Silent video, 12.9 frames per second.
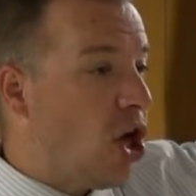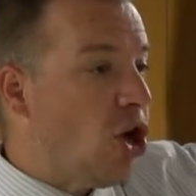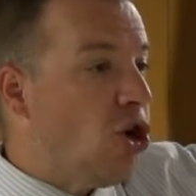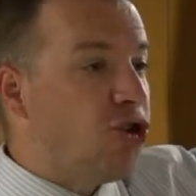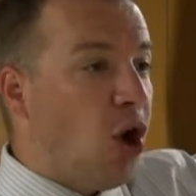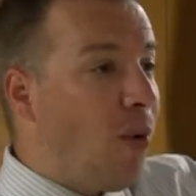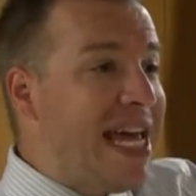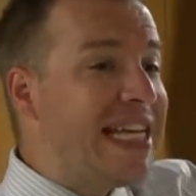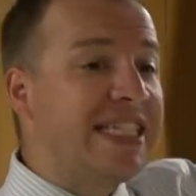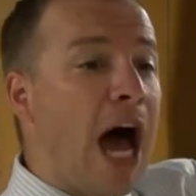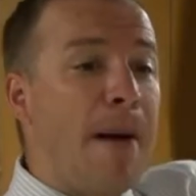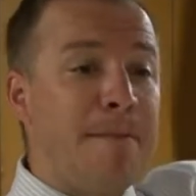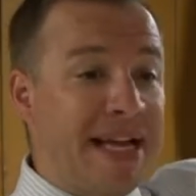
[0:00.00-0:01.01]
So he's
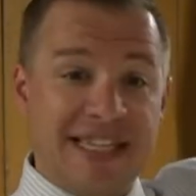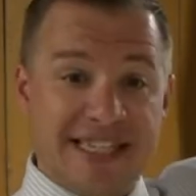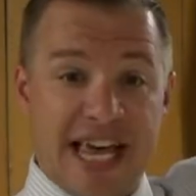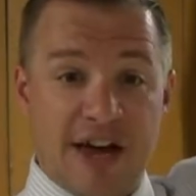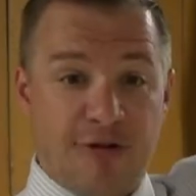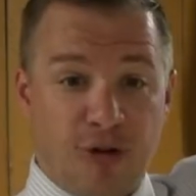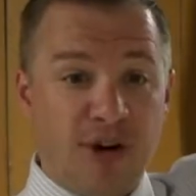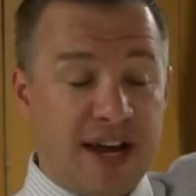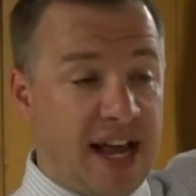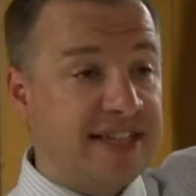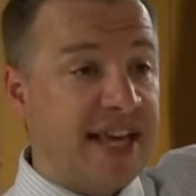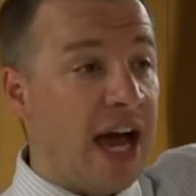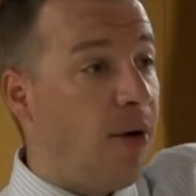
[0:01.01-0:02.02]
not been set free,
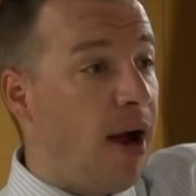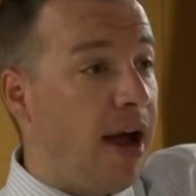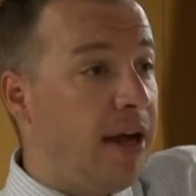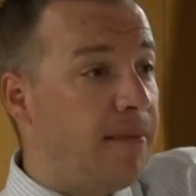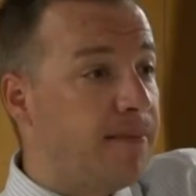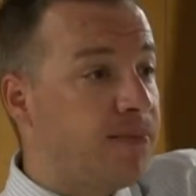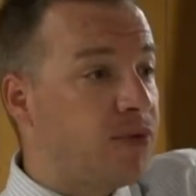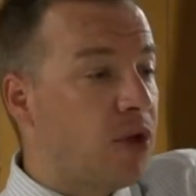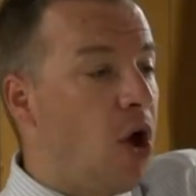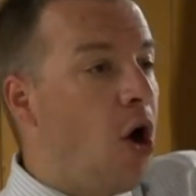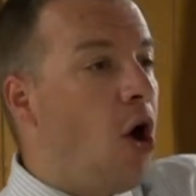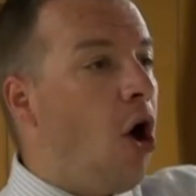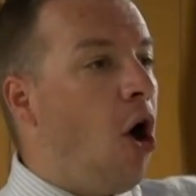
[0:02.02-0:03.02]
is that right? Yes.
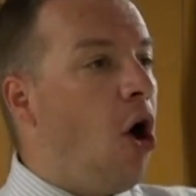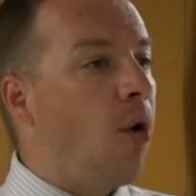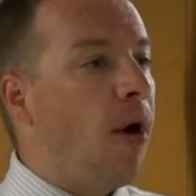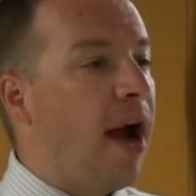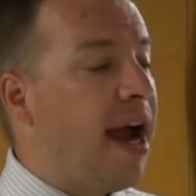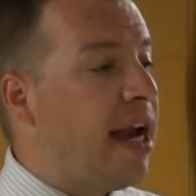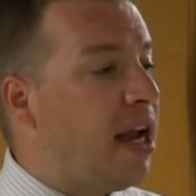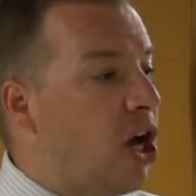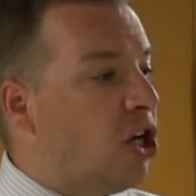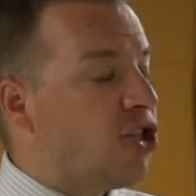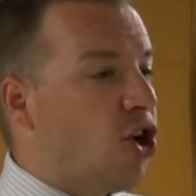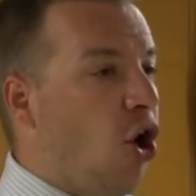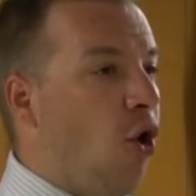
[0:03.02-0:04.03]
All right.
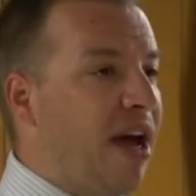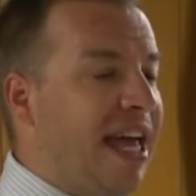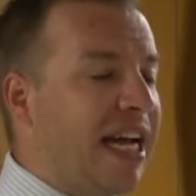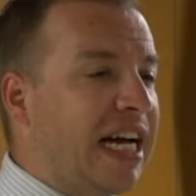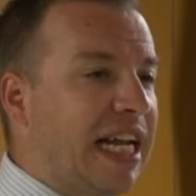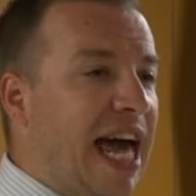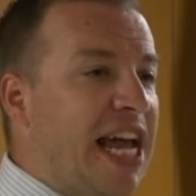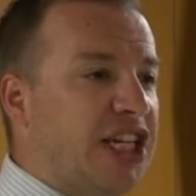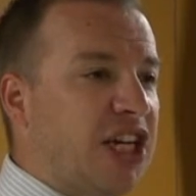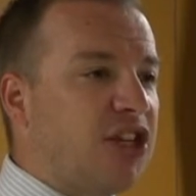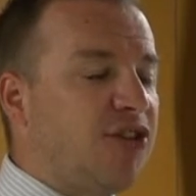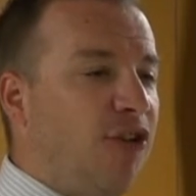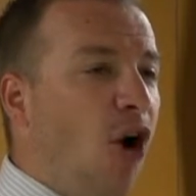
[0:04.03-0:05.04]
So in
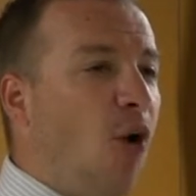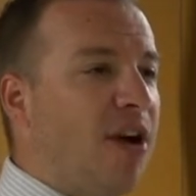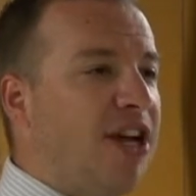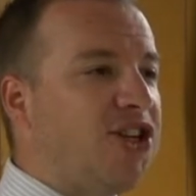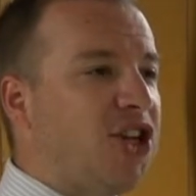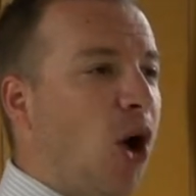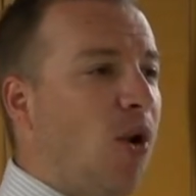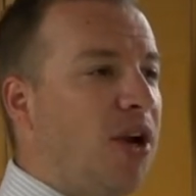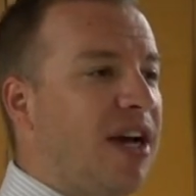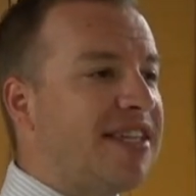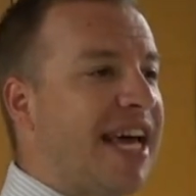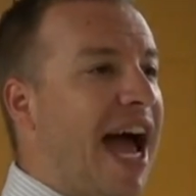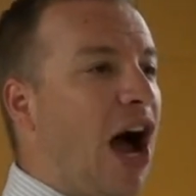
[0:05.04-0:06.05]
Galatians 4, he's showing
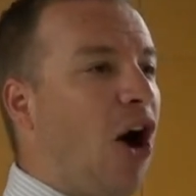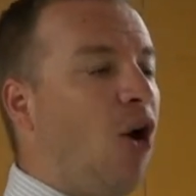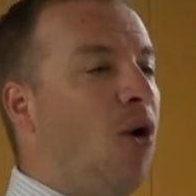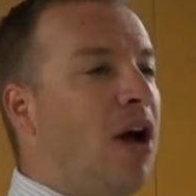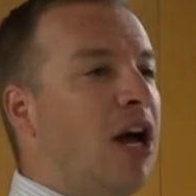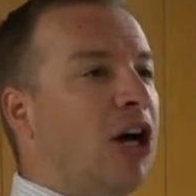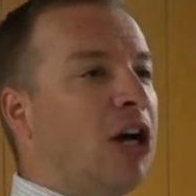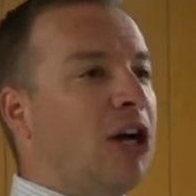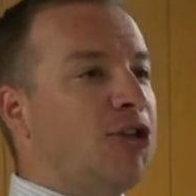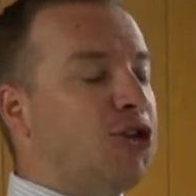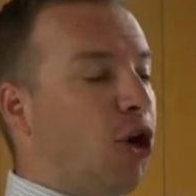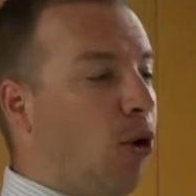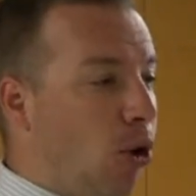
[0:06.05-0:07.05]
us how
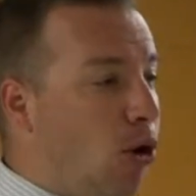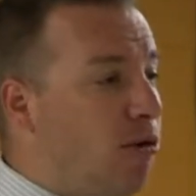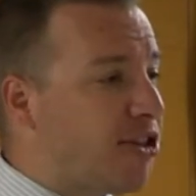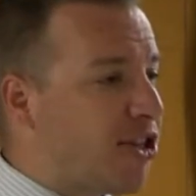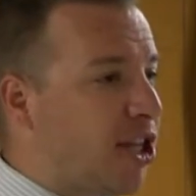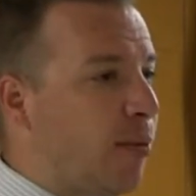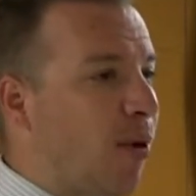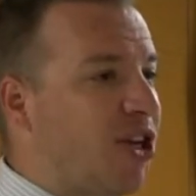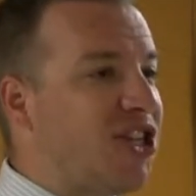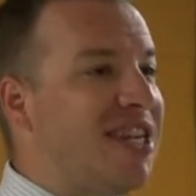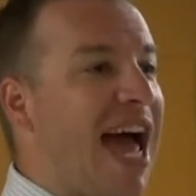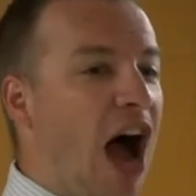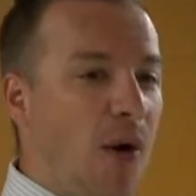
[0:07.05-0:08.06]
Jerusalem, which
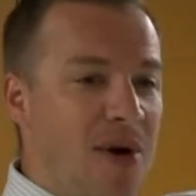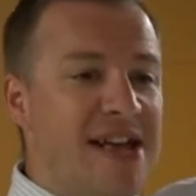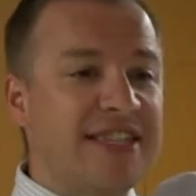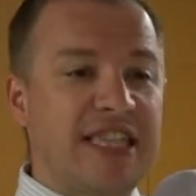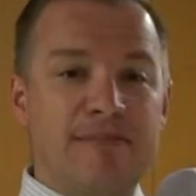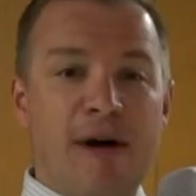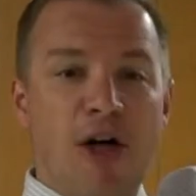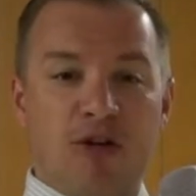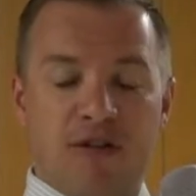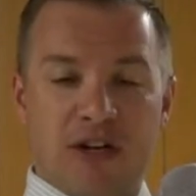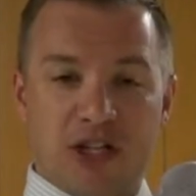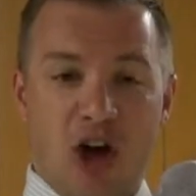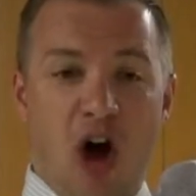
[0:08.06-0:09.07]
now is the mother of
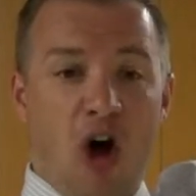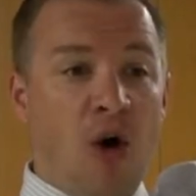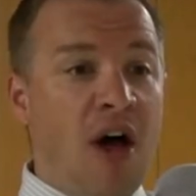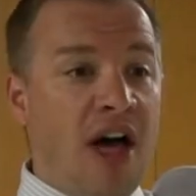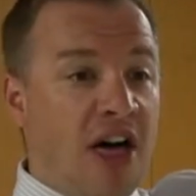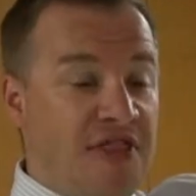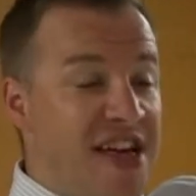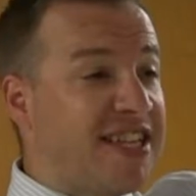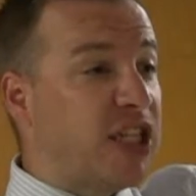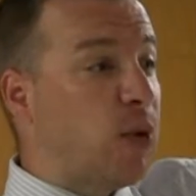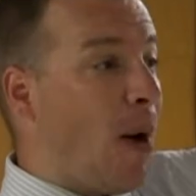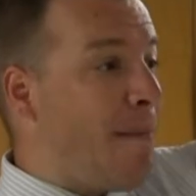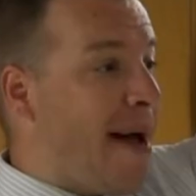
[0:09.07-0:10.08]
us all, this is
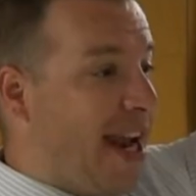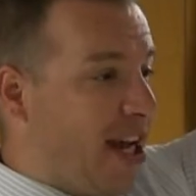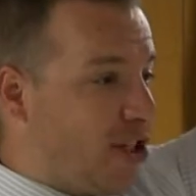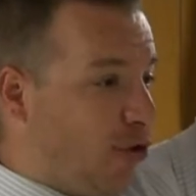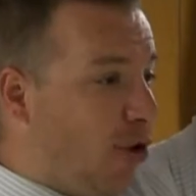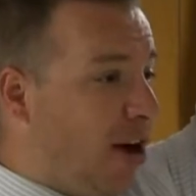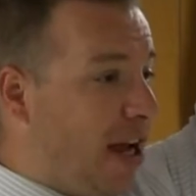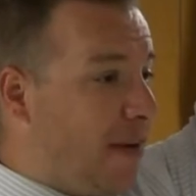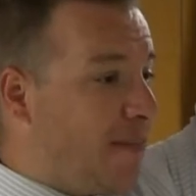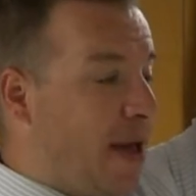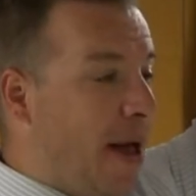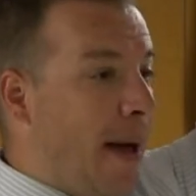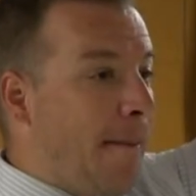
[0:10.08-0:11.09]
what made us free.
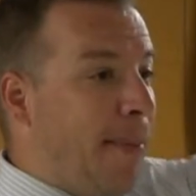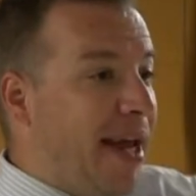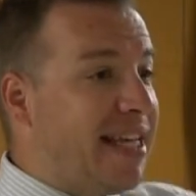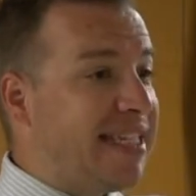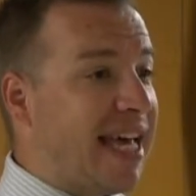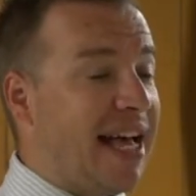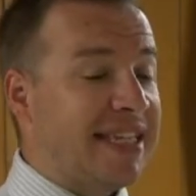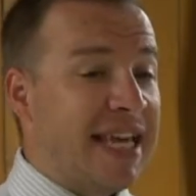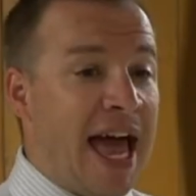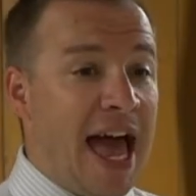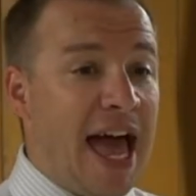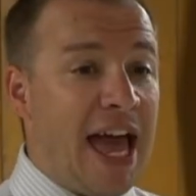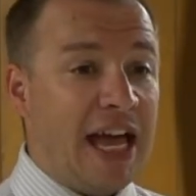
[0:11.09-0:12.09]
But he says,
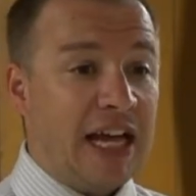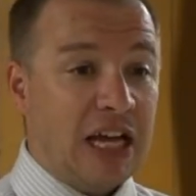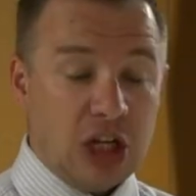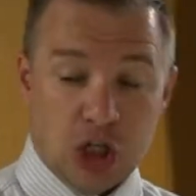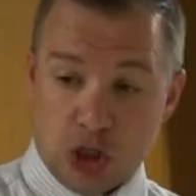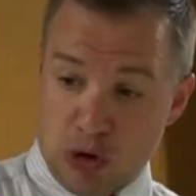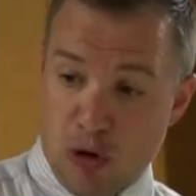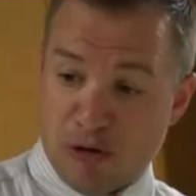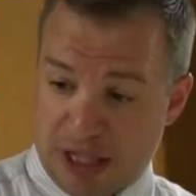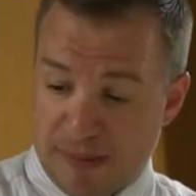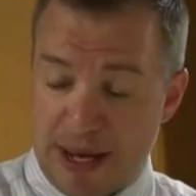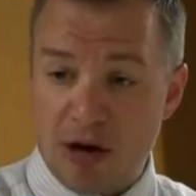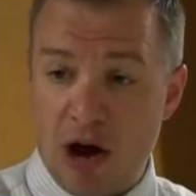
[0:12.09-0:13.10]
hey,
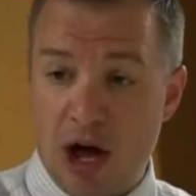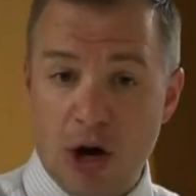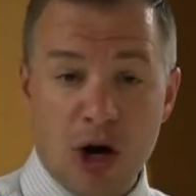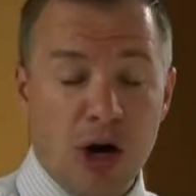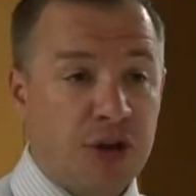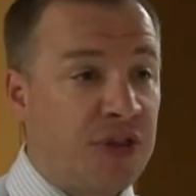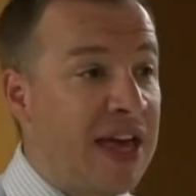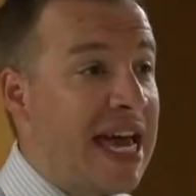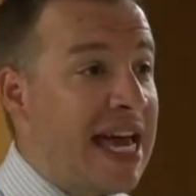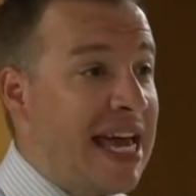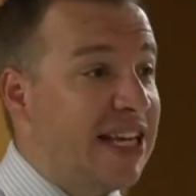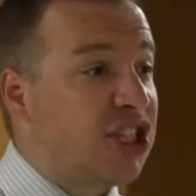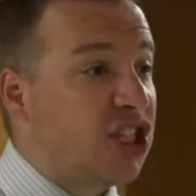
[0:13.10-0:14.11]
Jerusalem here on earth
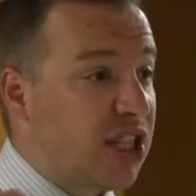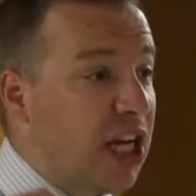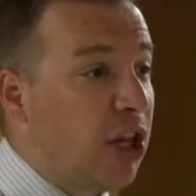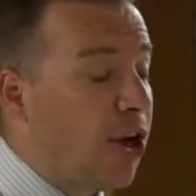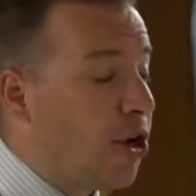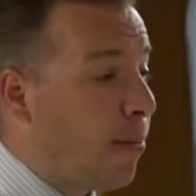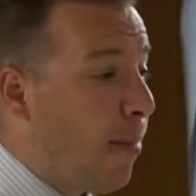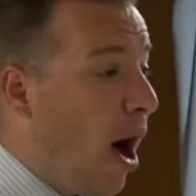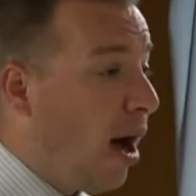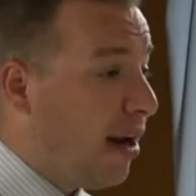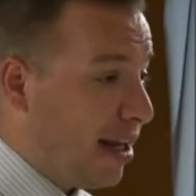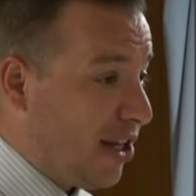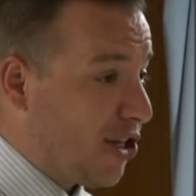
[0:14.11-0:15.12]
is still under
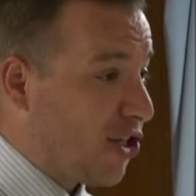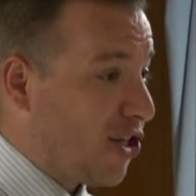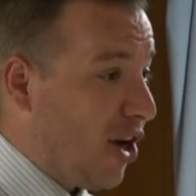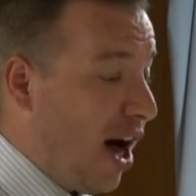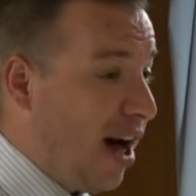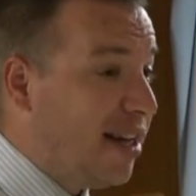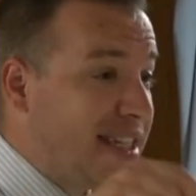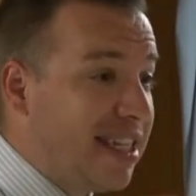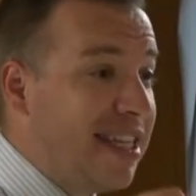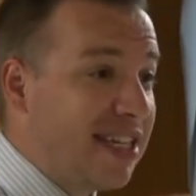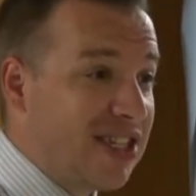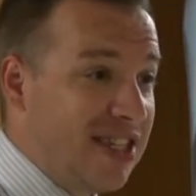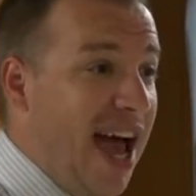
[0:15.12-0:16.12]
bondage unto
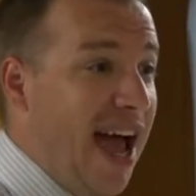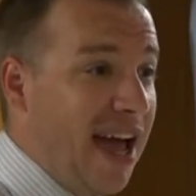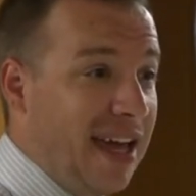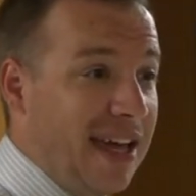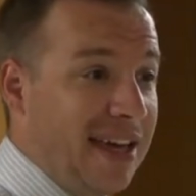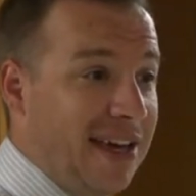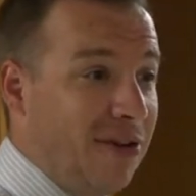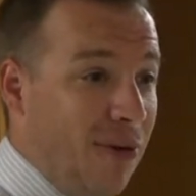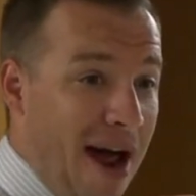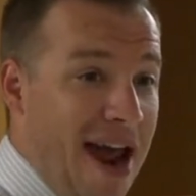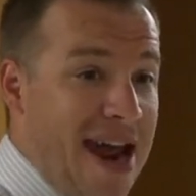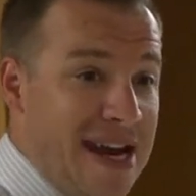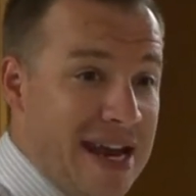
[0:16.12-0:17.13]
this day,
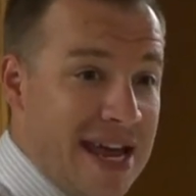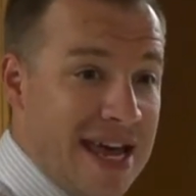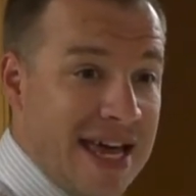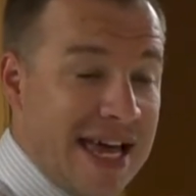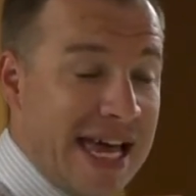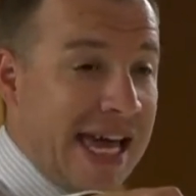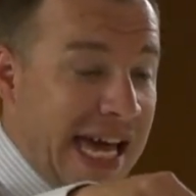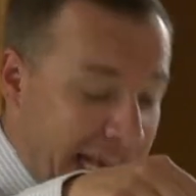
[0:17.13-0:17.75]
right? He